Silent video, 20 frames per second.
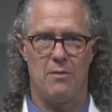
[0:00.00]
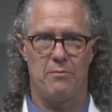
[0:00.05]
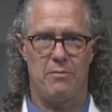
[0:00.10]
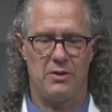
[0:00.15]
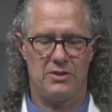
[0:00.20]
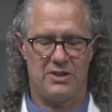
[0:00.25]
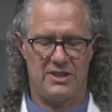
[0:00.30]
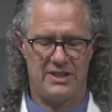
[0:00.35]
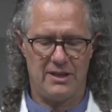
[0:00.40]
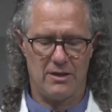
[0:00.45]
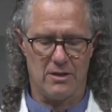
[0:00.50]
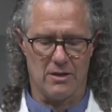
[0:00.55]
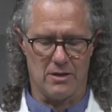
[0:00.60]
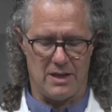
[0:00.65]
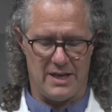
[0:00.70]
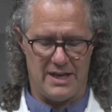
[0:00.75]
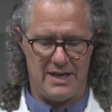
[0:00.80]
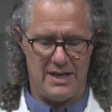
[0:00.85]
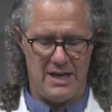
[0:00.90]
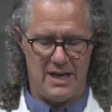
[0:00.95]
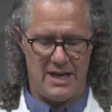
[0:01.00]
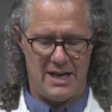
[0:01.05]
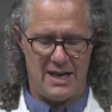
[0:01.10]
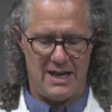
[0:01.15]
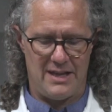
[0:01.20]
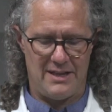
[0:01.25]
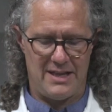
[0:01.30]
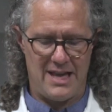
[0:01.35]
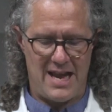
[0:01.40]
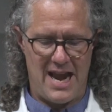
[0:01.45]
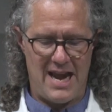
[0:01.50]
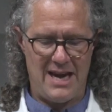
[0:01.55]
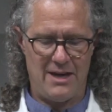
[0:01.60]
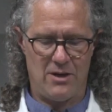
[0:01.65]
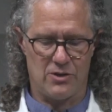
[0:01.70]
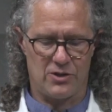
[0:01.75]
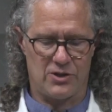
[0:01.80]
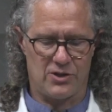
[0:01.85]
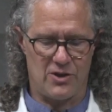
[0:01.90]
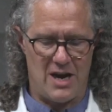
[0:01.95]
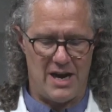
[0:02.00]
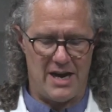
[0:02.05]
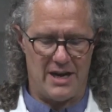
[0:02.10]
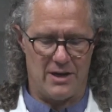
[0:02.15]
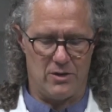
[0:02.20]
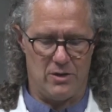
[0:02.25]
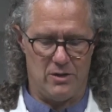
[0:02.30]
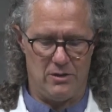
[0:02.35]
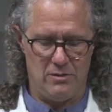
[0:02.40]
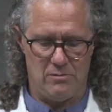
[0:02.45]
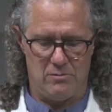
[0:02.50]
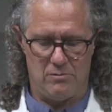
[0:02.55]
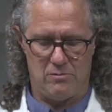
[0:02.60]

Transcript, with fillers: Posteriorly, in the anal triangle,